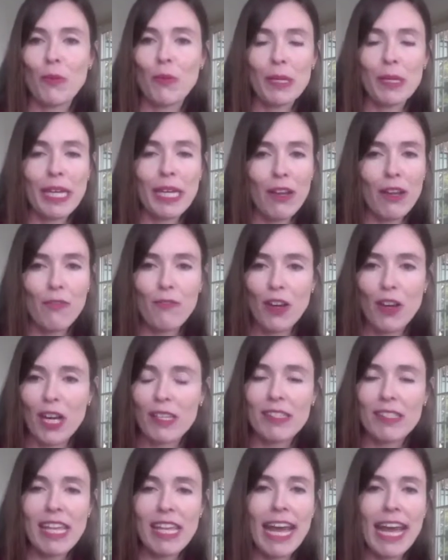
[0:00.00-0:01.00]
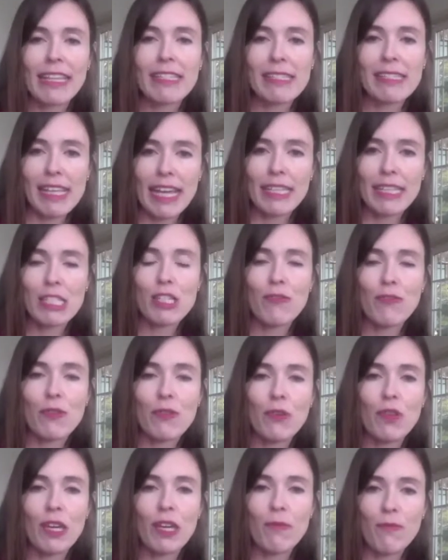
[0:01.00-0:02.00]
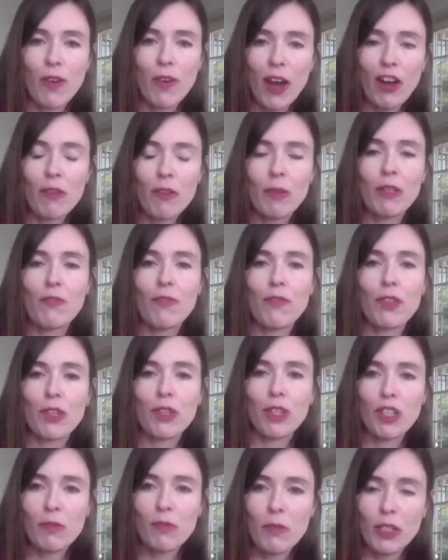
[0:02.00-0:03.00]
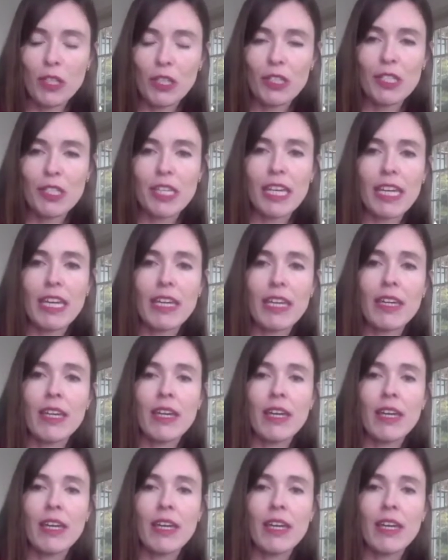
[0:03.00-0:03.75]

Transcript: get a first-hand sense for the environment, for the community,